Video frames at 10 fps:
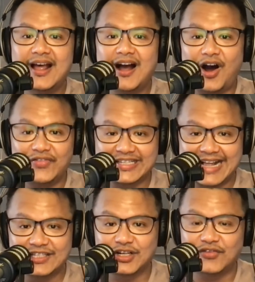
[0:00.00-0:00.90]
of the
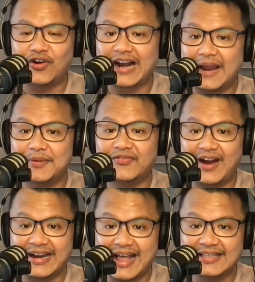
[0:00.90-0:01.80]
Centre for Climate
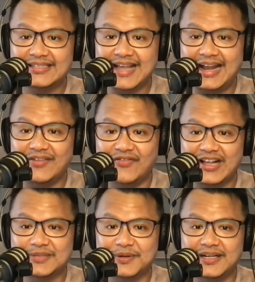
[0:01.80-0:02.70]
Finance and
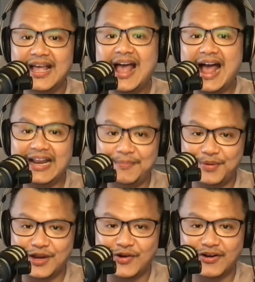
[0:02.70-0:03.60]
Investment at
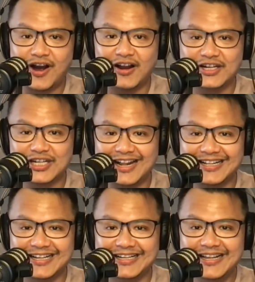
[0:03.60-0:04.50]
Imperial College
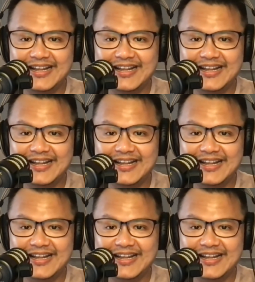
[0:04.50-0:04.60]
London